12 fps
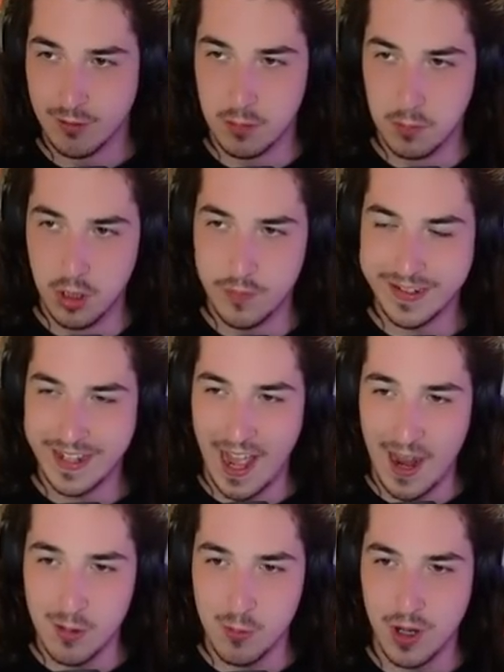Removing
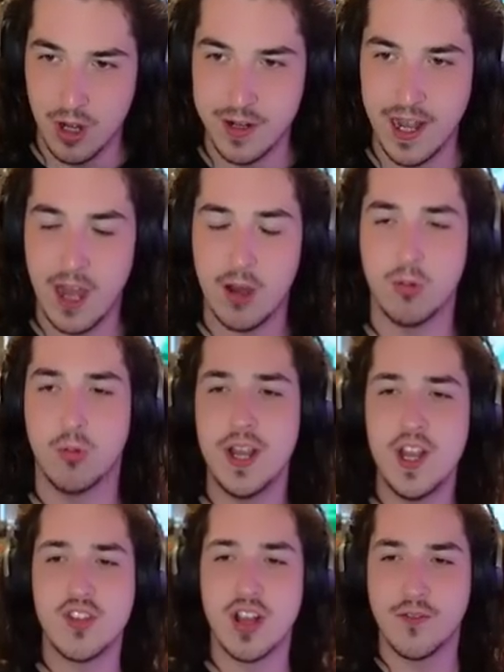that, we are now
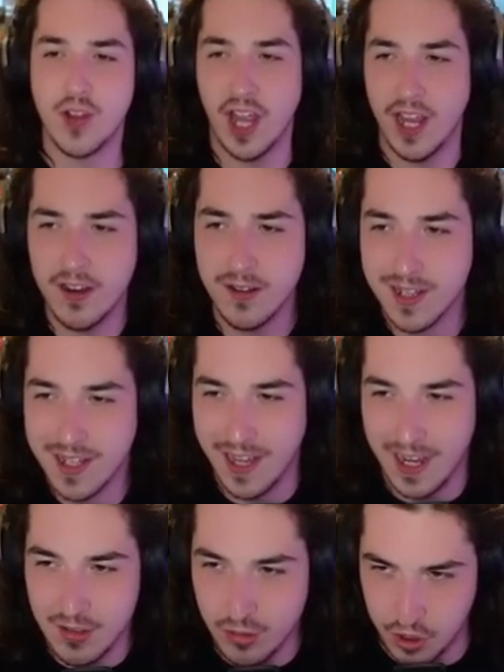reshuffling
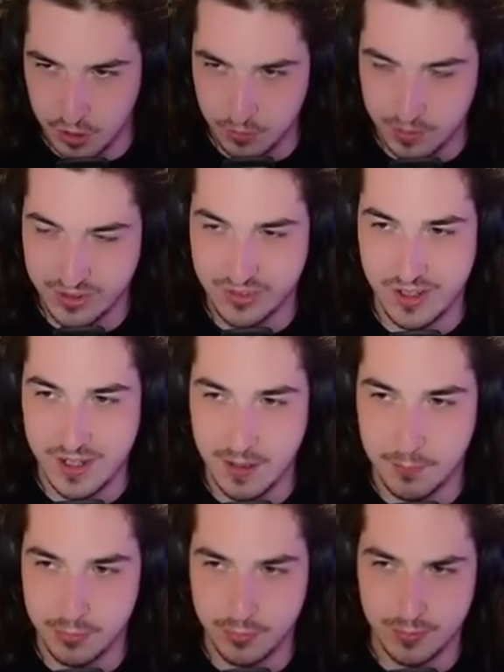into... Let's see.
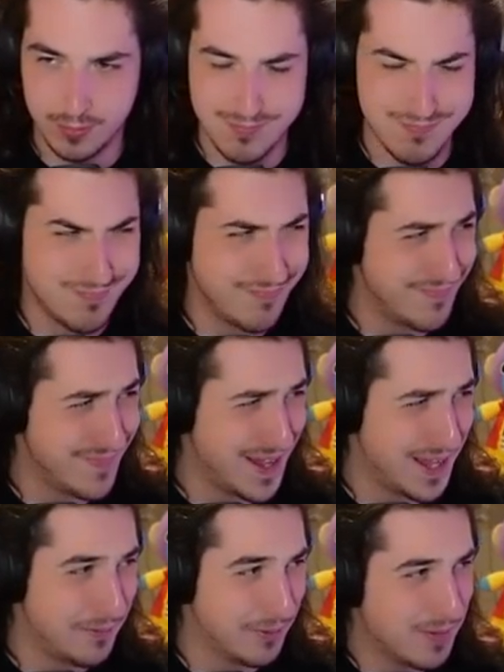What
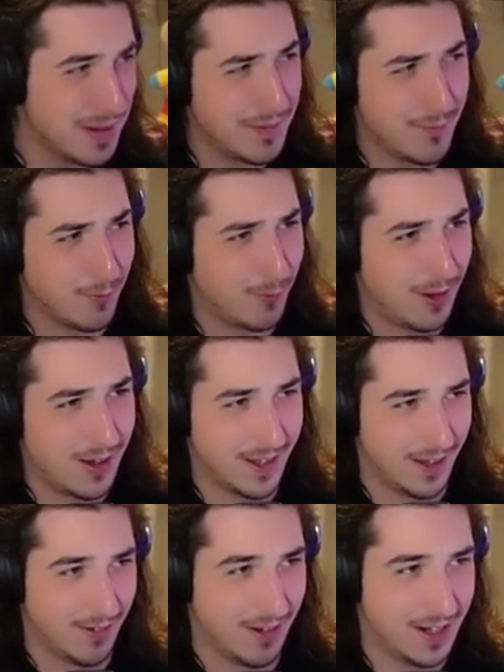do I even want
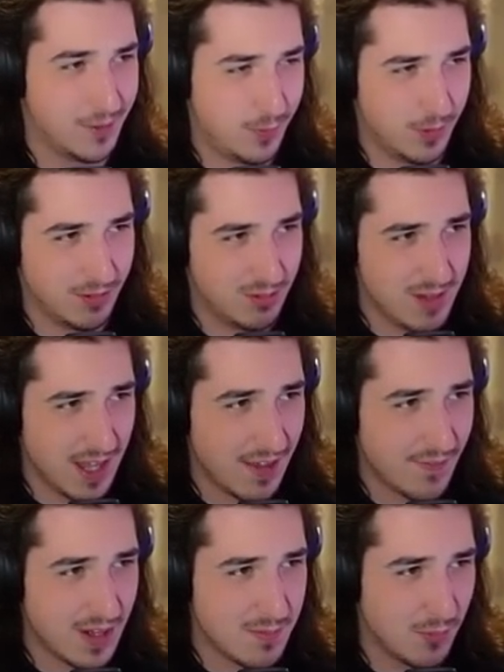here? I guess we don't... Do we
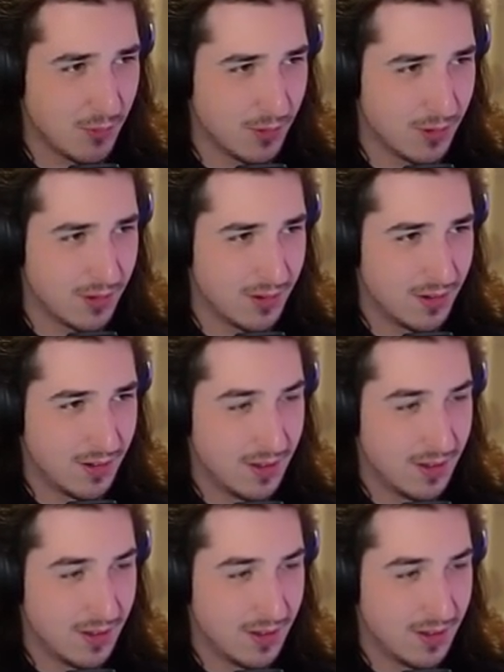have any more...